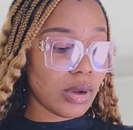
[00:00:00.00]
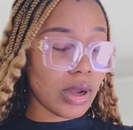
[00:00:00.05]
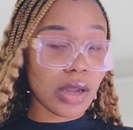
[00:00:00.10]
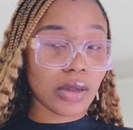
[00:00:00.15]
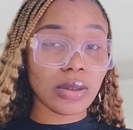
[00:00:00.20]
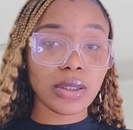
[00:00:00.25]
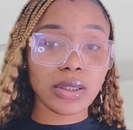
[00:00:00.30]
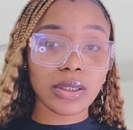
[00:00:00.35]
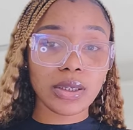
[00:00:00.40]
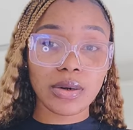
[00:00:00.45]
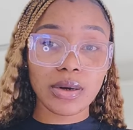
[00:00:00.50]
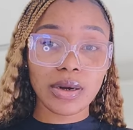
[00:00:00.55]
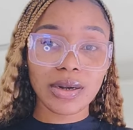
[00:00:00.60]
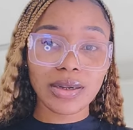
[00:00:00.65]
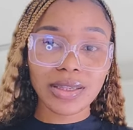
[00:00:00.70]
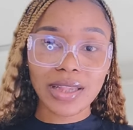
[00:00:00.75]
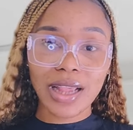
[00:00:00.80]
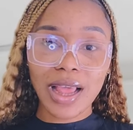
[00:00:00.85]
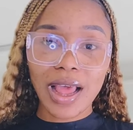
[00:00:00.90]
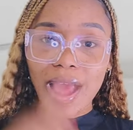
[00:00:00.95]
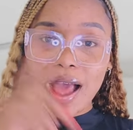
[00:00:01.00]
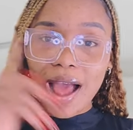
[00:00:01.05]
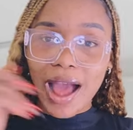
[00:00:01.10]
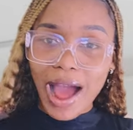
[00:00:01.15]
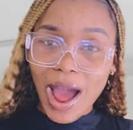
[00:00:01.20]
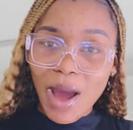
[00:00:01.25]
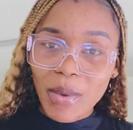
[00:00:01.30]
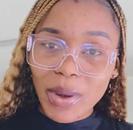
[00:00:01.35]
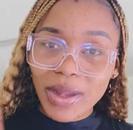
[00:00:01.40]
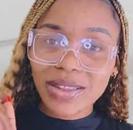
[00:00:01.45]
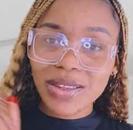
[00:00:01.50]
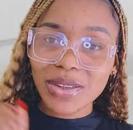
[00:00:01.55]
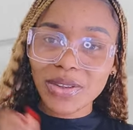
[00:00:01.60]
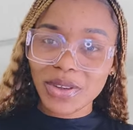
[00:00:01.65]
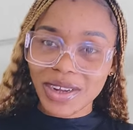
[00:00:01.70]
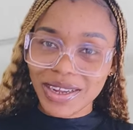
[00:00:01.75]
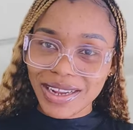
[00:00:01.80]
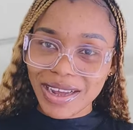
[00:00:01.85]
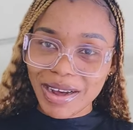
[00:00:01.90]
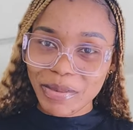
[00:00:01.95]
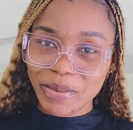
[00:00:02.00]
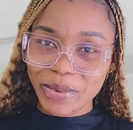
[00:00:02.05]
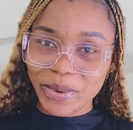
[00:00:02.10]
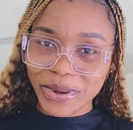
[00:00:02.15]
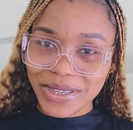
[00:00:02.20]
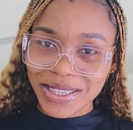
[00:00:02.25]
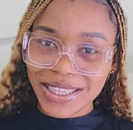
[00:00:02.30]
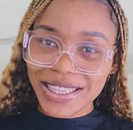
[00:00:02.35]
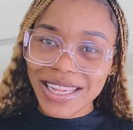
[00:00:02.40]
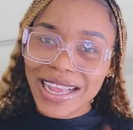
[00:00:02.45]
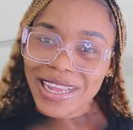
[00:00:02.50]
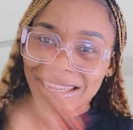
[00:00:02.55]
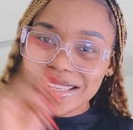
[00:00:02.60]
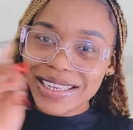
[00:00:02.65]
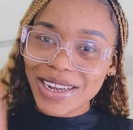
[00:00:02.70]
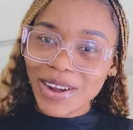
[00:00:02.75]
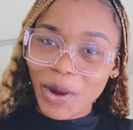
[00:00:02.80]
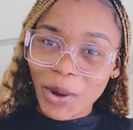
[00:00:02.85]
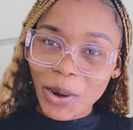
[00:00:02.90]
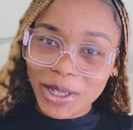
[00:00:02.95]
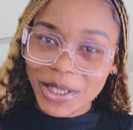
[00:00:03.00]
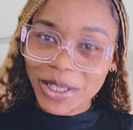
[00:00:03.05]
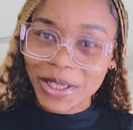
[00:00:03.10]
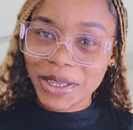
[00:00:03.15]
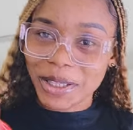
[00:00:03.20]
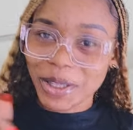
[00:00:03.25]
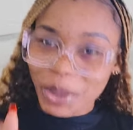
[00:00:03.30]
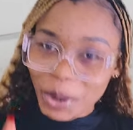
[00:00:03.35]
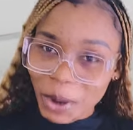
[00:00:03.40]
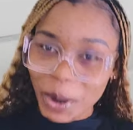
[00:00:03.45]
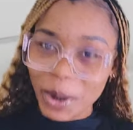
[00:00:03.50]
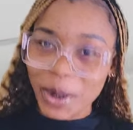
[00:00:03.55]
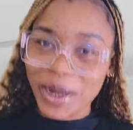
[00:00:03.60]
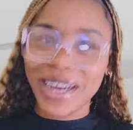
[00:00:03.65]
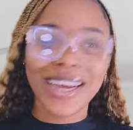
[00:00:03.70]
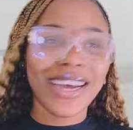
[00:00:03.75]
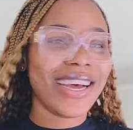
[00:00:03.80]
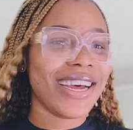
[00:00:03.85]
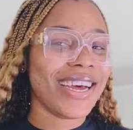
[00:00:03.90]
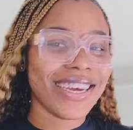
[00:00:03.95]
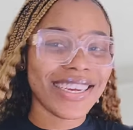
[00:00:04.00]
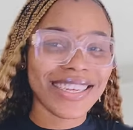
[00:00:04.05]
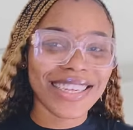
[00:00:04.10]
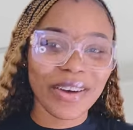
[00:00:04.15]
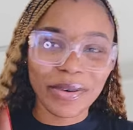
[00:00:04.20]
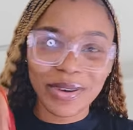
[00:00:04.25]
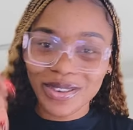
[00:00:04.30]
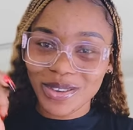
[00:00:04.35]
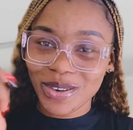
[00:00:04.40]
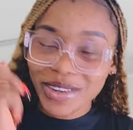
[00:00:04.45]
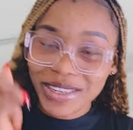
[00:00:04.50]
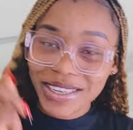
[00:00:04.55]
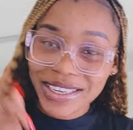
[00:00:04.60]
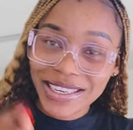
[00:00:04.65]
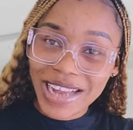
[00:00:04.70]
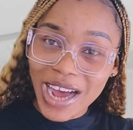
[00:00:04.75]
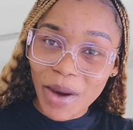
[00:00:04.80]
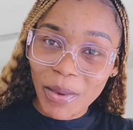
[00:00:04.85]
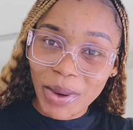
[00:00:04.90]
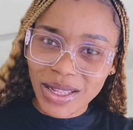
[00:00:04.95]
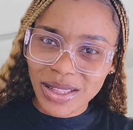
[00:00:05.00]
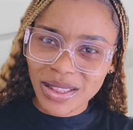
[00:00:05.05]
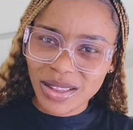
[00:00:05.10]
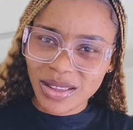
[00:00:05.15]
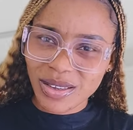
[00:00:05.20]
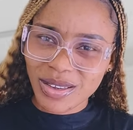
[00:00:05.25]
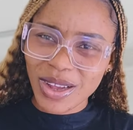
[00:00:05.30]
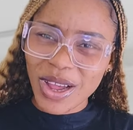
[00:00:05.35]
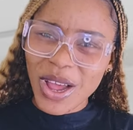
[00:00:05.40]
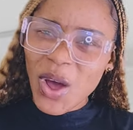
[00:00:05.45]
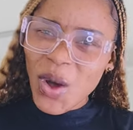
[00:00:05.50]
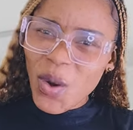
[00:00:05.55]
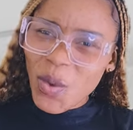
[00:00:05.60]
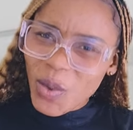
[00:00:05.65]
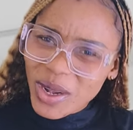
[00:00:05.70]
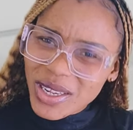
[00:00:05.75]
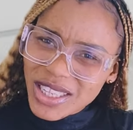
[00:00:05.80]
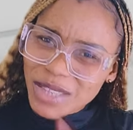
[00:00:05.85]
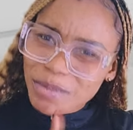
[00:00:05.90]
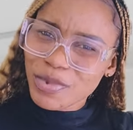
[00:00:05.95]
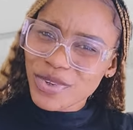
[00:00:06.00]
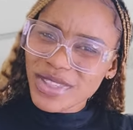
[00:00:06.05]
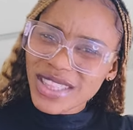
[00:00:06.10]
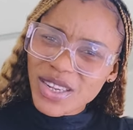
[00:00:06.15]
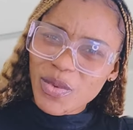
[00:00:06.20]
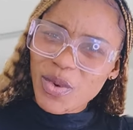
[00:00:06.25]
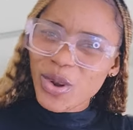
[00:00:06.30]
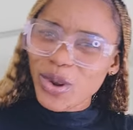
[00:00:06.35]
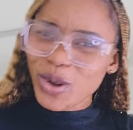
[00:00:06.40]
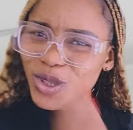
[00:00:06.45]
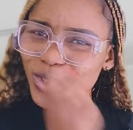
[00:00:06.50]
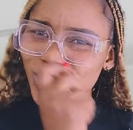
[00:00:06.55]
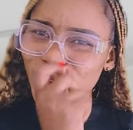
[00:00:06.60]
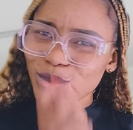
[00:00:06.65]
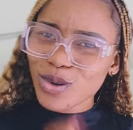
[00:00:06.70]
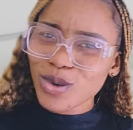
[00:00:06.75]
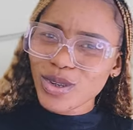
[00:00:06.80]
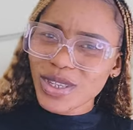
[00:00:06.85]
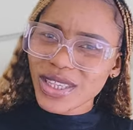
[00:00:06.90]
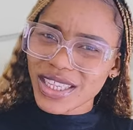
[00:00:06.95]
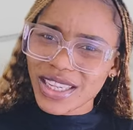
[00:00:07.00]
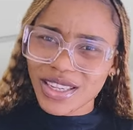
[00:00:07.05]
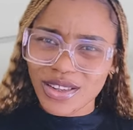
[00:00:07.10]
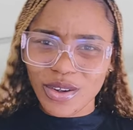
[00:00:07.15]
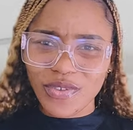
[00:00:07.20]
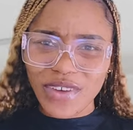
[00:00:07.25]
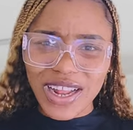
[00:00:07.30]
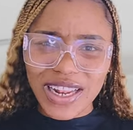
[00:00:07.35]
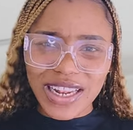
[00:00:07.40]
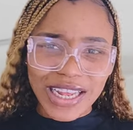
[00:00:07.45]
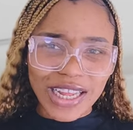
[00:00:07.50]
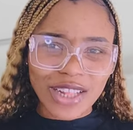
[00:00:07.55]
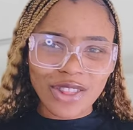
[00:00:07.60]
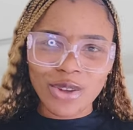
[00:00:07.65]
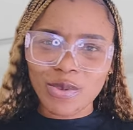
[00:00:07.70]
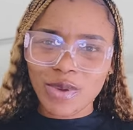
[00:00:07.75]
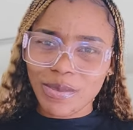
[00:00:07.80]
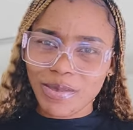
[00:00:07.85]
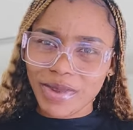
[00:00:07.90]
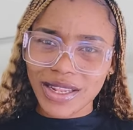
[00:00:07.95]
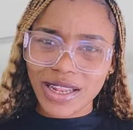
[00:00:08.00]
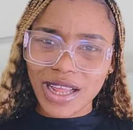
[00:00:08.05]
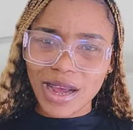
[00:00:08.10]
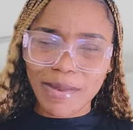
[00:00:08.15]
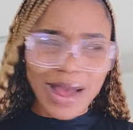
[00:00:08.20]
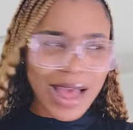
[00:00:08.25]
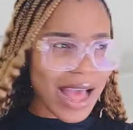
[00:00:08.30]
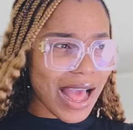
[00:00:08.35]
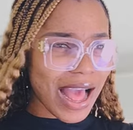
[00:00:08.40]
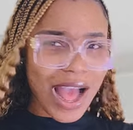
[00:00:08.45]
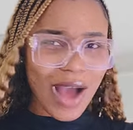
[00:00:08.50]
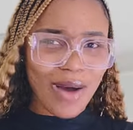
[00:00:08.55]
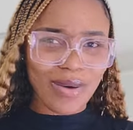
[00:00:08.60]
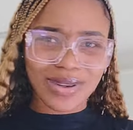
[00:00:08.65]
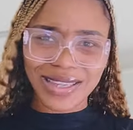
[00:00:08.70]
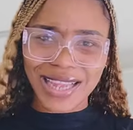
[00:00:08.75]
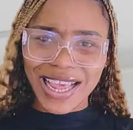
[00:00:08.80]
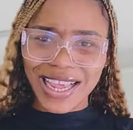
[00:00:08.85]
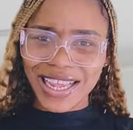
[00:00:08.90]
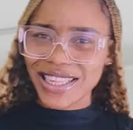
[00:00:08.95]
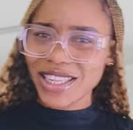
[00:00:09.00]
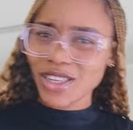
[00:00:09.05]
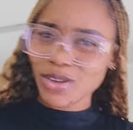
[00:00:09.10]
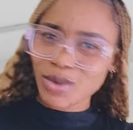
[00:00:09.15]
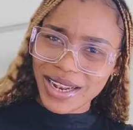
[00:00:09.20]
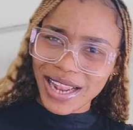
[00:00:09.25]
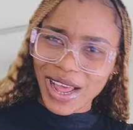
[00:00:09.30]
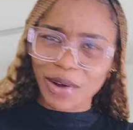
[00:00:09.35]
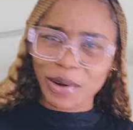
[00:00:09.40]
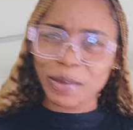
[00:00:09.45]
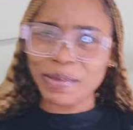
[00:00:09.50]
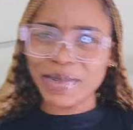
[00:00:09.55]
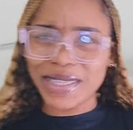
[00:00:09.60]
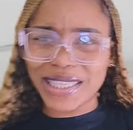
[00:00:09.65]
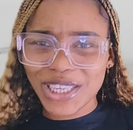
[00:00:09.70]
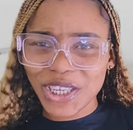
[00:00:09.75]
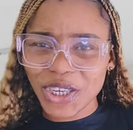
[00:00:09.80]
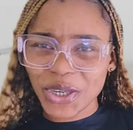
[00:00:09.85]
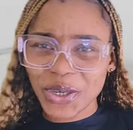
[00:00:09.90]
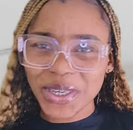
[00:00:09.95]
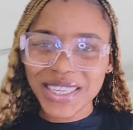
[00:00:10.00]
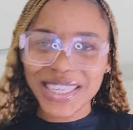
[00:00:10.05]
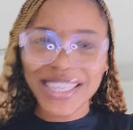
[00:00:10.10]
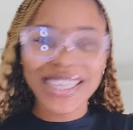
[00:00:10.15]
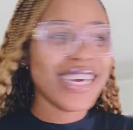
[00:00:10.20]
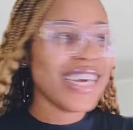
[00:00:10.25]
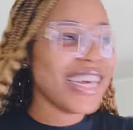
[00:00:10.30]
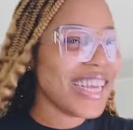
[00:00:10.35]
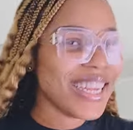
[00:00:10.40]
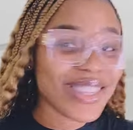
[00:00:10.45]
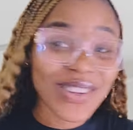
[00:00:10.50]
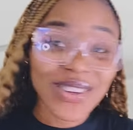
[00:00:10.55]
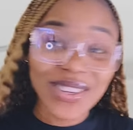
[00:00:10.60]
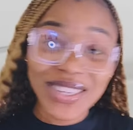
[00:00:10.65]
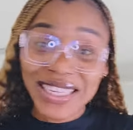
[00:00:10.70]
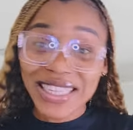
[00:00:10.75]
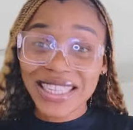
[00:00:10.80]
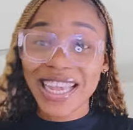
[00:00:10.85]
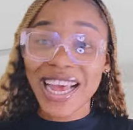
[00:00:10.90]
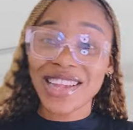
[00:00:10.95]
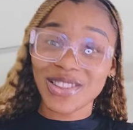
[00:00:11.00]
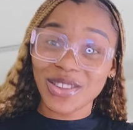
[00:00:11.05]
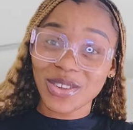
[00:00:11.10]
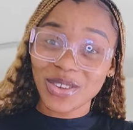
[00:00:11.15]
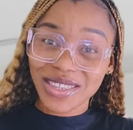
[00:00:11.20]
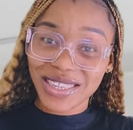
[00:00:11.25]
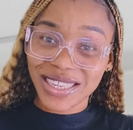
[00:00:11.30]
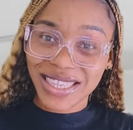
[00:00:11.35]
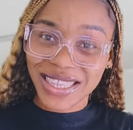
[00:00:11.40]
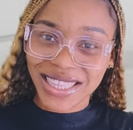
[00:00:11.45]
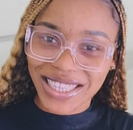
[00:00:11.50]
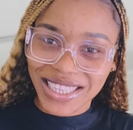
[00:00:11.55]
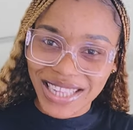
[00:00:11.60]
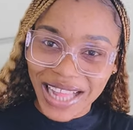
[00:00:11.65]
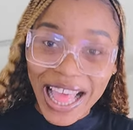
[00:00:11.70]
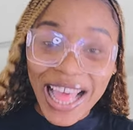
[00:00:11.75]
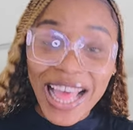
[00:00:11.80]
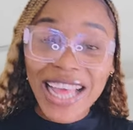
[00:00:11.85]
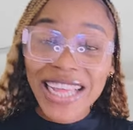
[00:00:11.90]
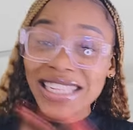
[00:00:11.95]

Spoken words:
are you serious? I went to the other bus, the conductor that was loading that one too was putting one or two seeds of alligator pepper in them. I was like, this one a competition. So this guy knows this thing.